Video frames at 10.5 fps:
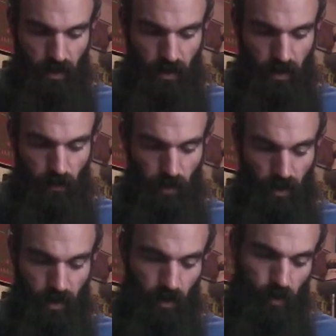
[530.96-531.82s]
And then we
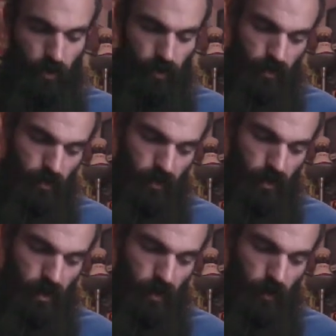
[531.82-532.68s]
go,
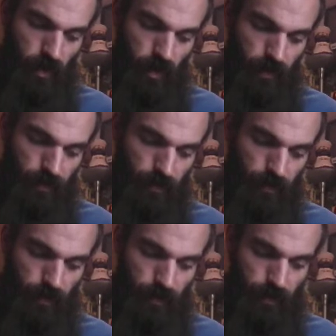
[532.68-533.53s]
same
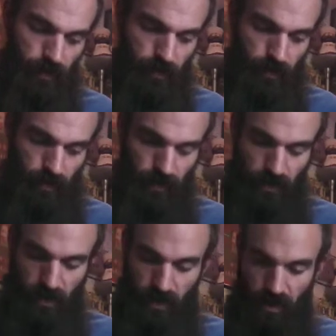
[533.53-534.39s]
thing,
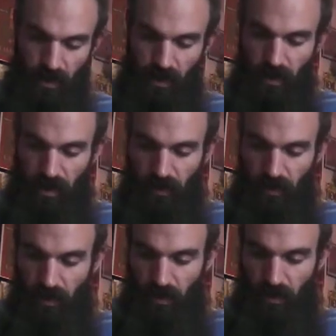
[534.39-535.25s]
to the
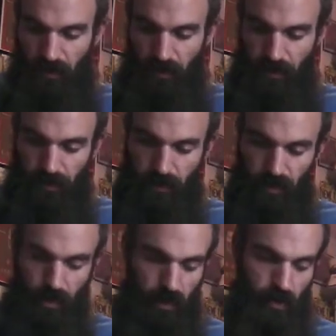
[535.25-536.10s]
E7 thing,
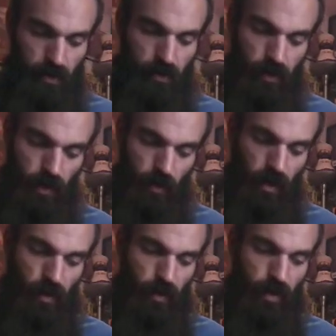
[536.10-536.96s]
A
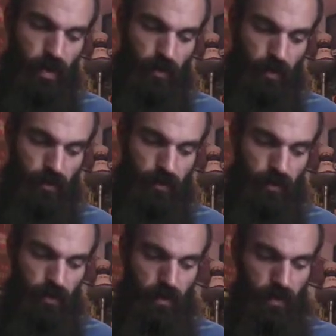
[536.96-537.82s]
minor
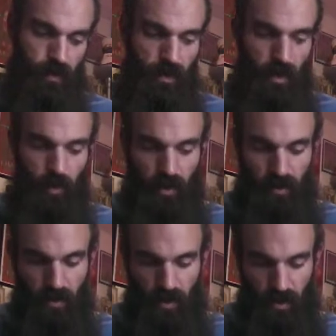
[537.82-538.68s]
7, to A
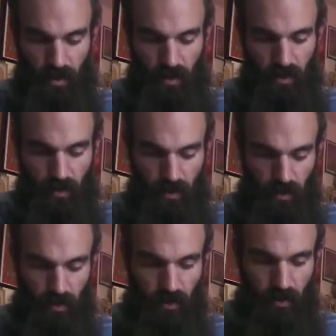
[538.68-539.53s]
minor 6,
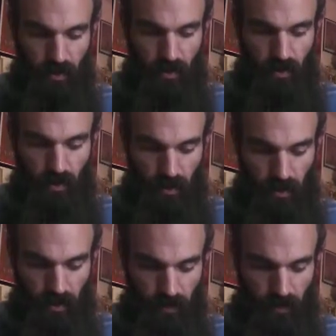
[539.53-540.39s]

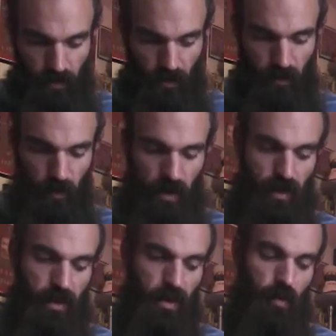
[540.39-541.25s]
okay, back
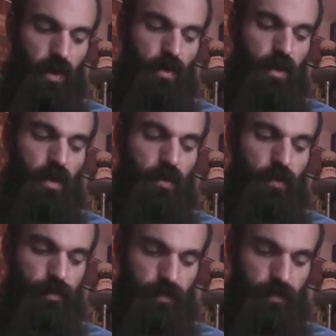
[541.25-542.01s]
to D minor 7,